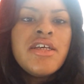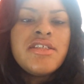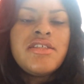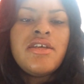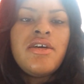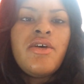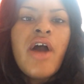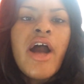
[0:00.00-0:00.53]

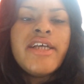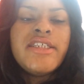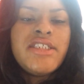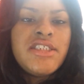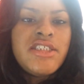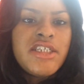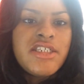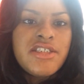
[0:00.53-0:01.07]
So I
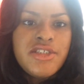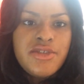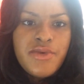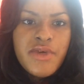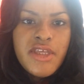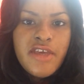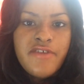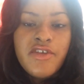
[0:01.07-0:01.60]
suggest
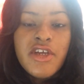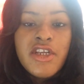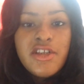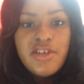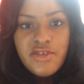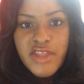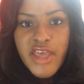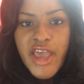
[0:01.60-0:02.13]
if you're
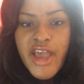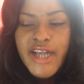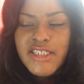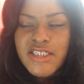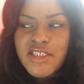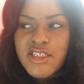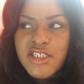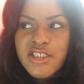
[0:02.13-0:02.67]
going to do that, I
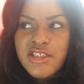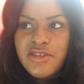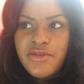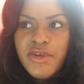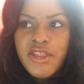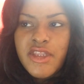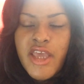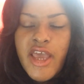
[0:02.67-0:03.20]
suggest
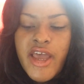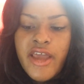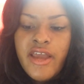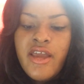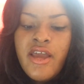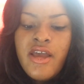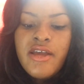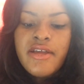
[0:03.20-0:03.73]
doing that
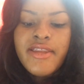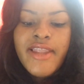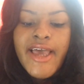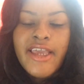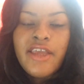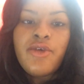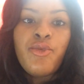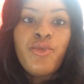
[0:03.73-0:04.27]

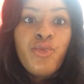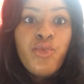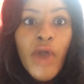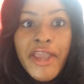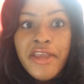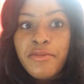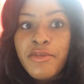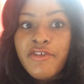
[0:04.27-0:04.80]
like
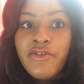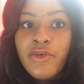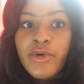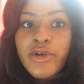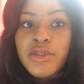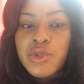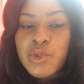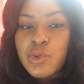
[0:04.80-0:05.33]
right
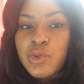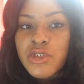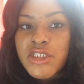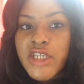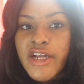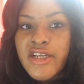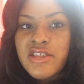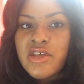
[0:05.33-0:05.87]
before school
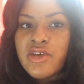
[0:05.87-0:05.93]
starts.